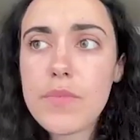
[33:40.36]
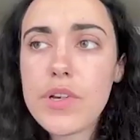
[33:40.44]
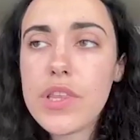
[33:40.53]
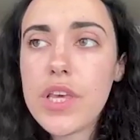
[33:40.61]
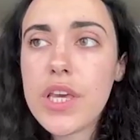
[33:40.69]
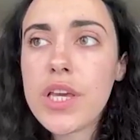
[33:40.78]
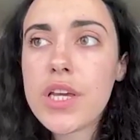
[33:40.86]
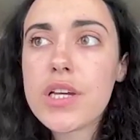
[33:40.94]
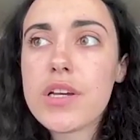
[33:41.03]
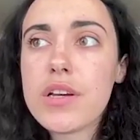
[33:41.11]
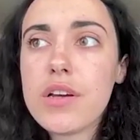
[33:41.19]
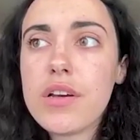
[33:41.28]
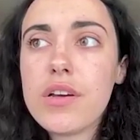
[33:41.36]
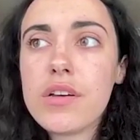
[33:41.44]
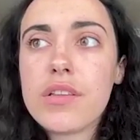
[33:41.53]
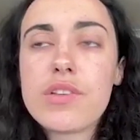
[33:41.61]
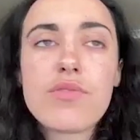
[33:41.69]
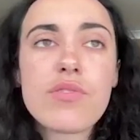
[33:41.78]
I think
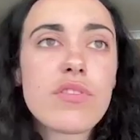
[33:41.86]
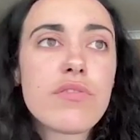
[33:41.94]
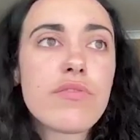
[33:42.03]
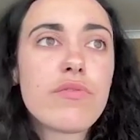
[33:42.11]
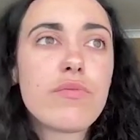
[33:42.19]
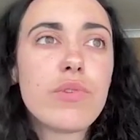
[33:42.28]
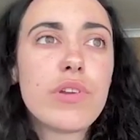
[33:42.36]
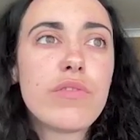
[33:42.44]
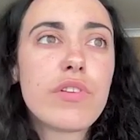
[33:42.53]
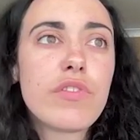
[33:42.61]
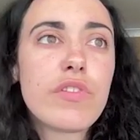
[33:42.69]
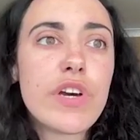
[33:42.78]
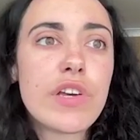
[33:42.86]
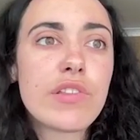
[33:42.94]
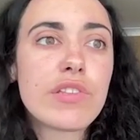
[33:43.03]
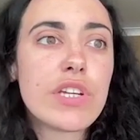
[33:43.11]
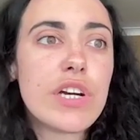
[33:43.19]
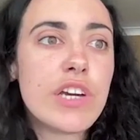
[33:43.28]
this was one of the
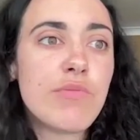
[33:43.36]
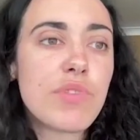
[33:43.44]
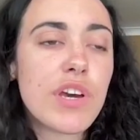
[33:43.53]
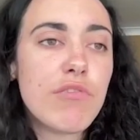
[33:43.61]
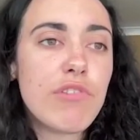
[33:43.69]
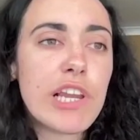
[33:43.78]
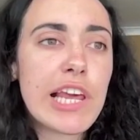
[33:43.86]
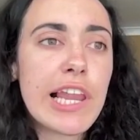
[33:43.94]
first times that I really